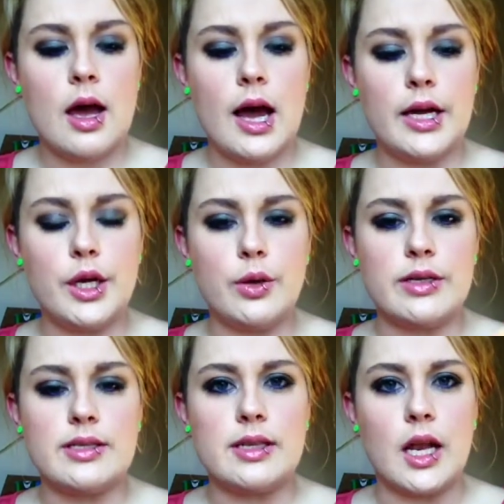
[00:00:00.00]
I
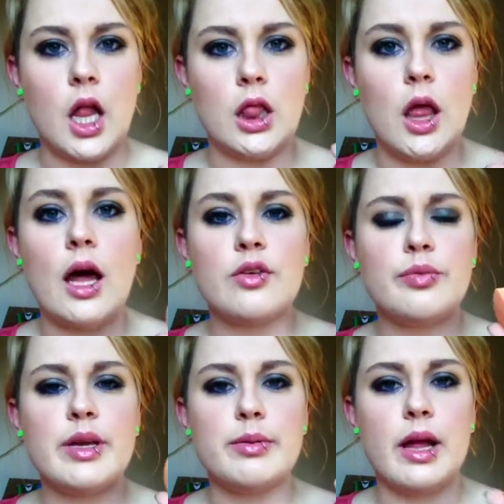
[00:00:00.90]
noticed that a lot of
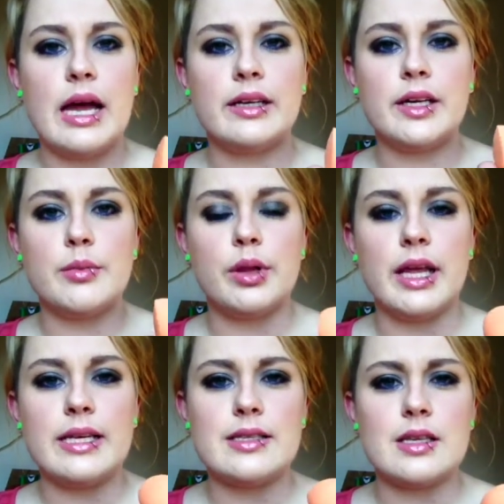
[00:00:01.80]
people had
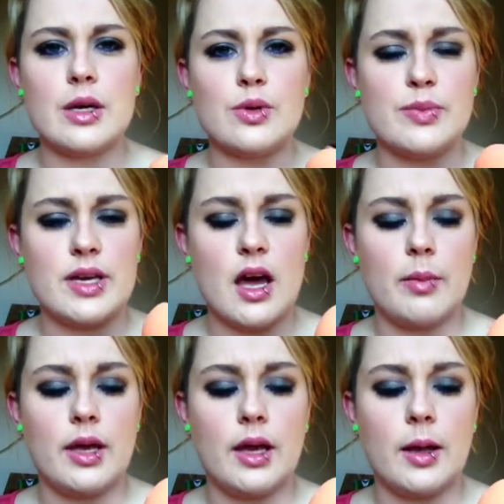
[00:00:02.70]
complaints that it was
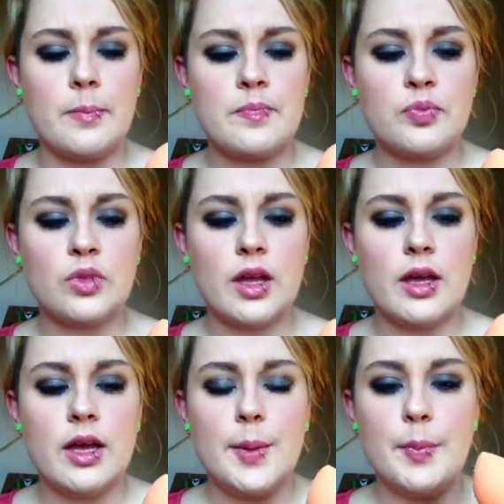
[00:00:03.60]
becoming
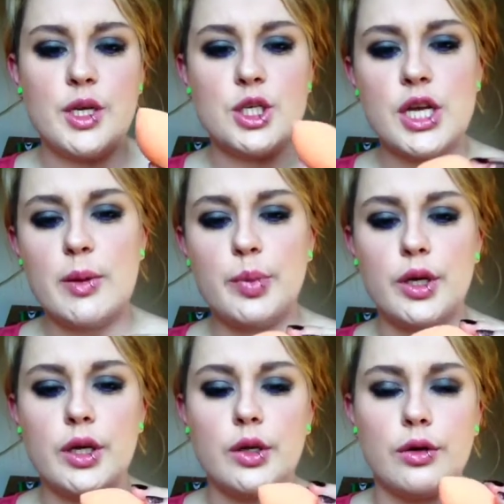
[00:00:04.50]

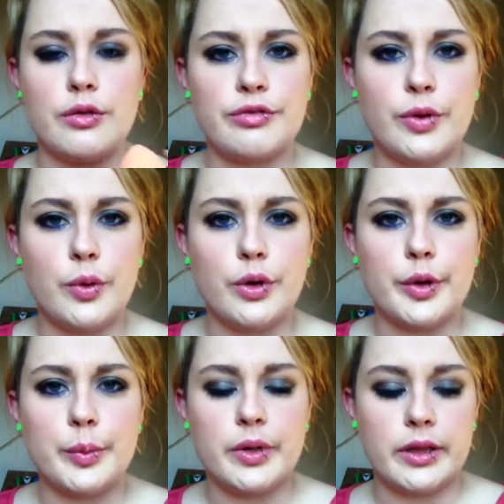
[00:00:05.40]
misshapen or
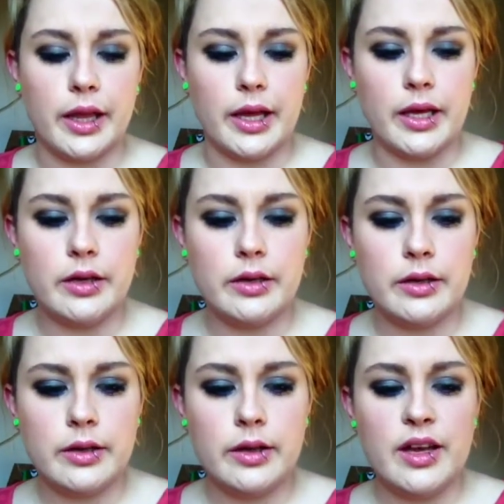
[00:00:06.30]
deformed and like
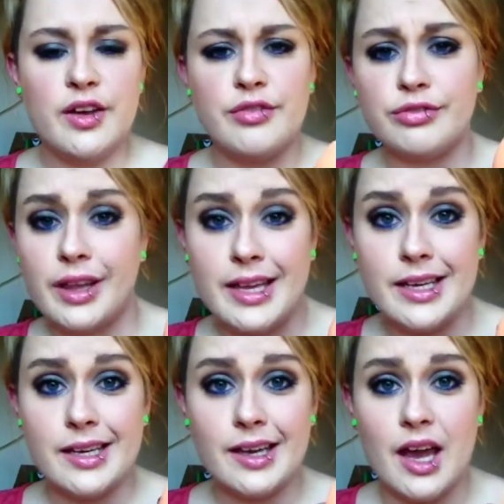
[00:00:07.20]

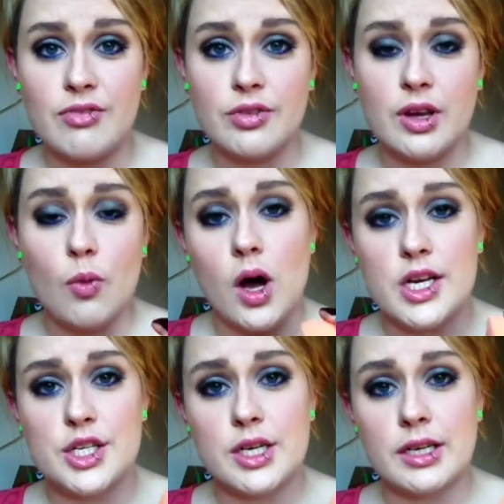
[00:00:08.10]
flaking after they
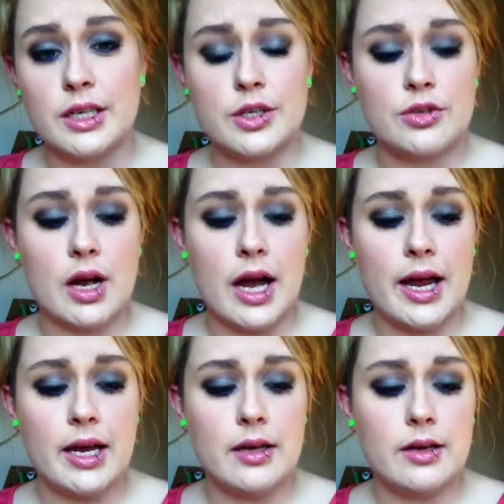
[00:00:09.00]
washed it and it
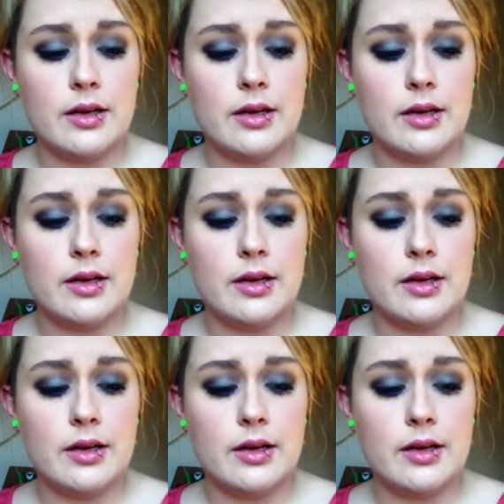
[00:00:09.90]
dried.